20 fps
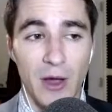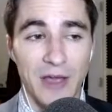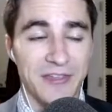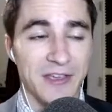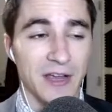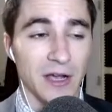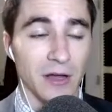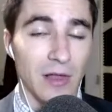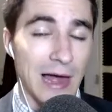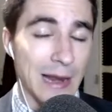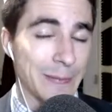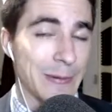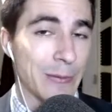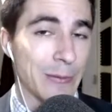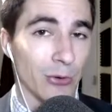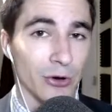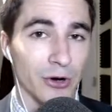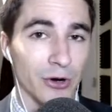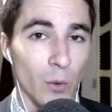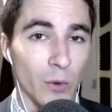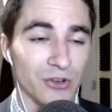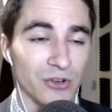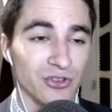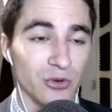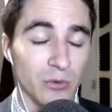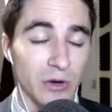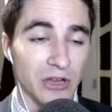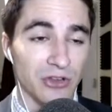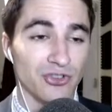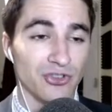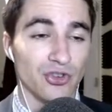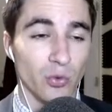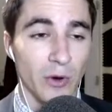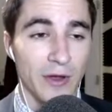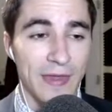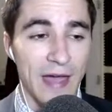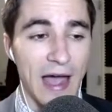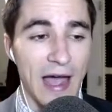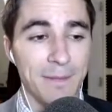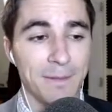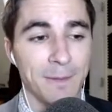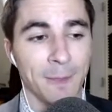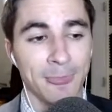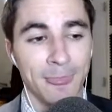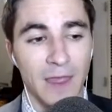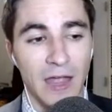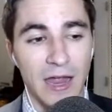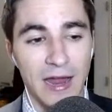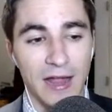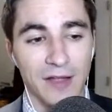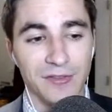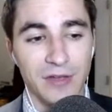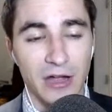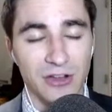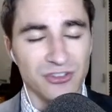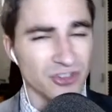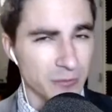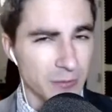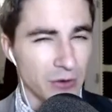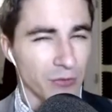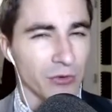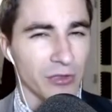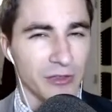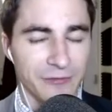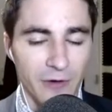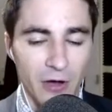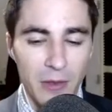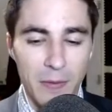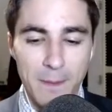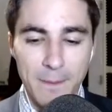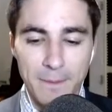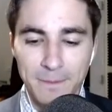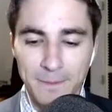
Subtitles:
I think a lot of people are going to enjoy that, and should be really fun.